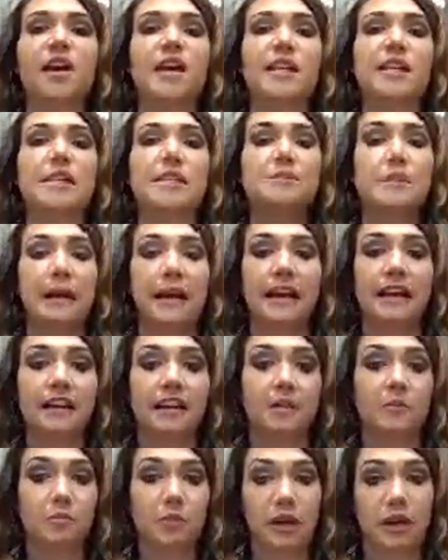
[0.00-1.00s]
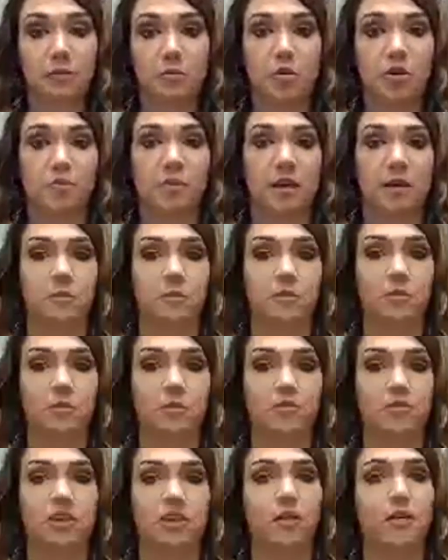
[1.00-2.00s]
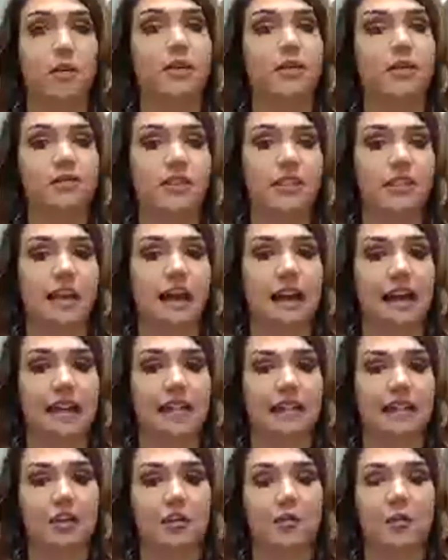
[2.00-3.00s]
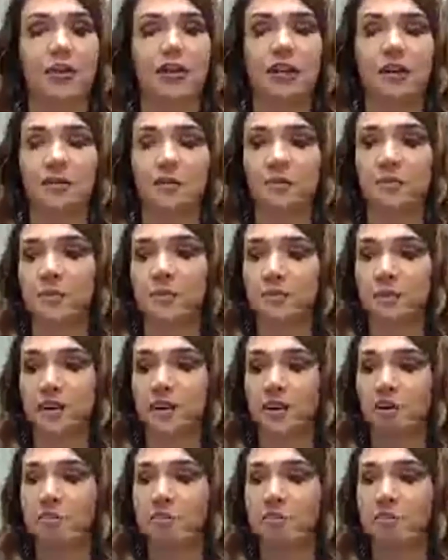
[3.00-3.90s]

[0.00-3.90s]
expand and bring more people, into this ISL realm,